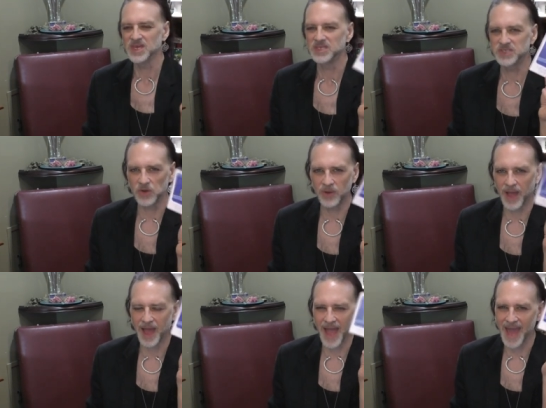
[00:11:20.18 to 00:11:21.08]
So
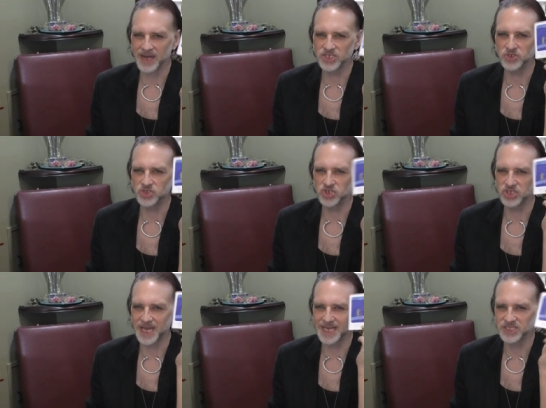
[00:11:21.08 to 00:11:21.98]
uh, attitude
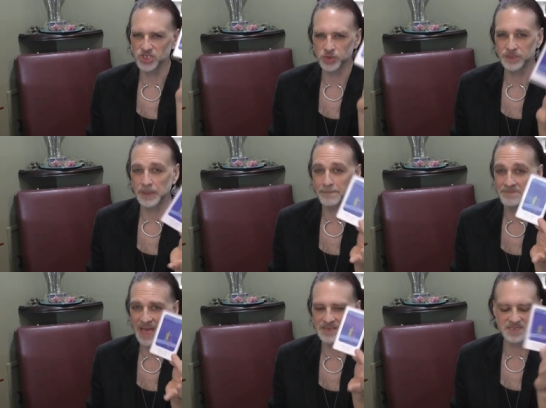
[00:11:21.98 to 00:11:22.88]
usually has to do with the
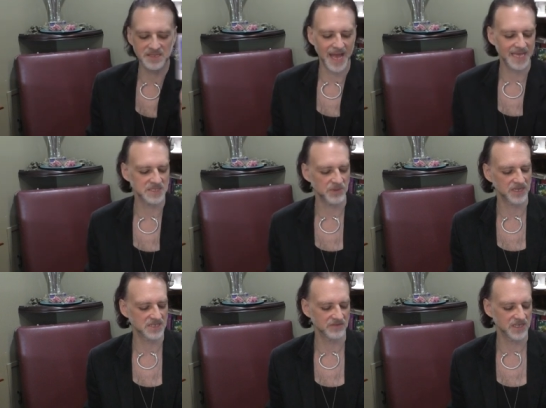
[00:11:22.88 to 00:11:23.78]
mental
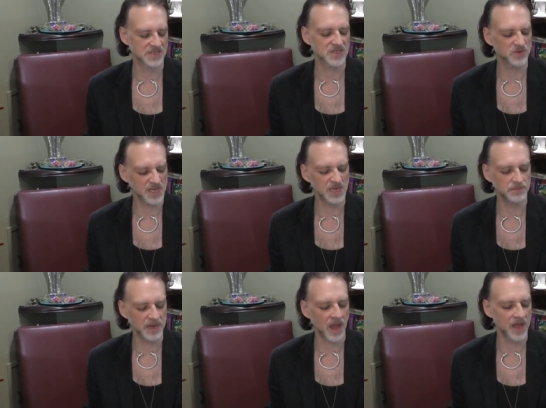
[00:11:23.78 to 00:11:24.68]
aspect of it. So
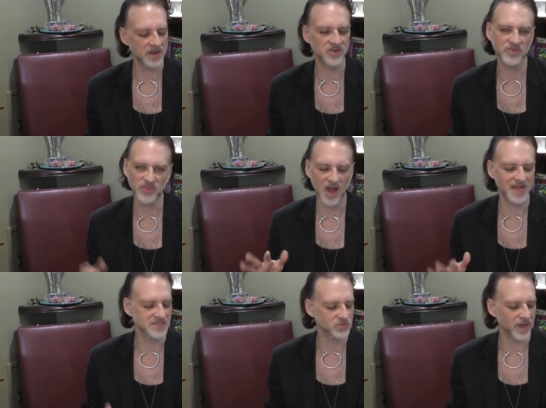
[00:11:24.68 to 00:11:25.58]
keep an eye on your
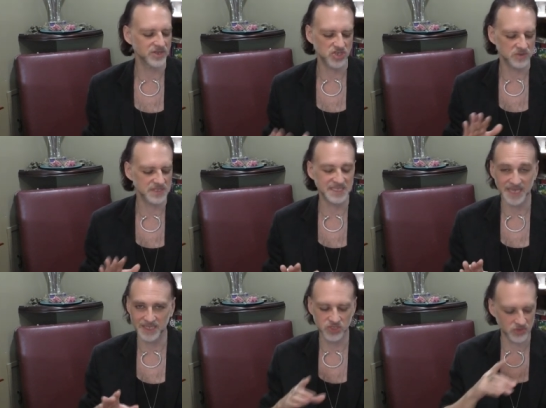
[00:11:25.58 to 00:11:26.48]
thoughts, right? Don't
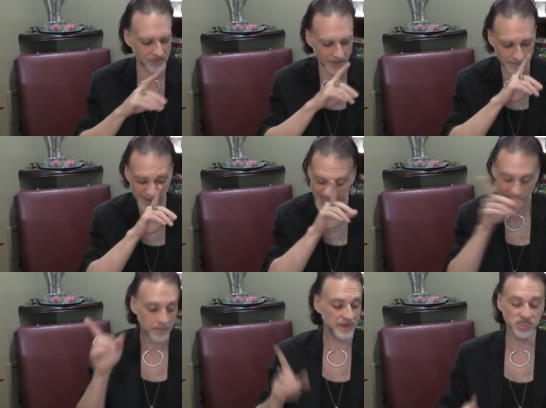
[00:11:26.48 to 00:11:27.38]
censor them
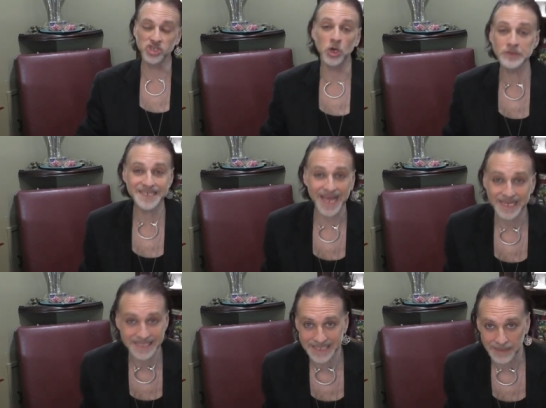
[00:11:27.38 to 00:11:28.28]
but don't
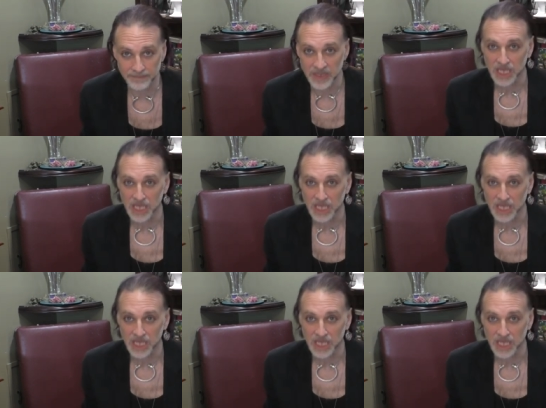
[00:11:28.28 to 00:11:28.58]
text them.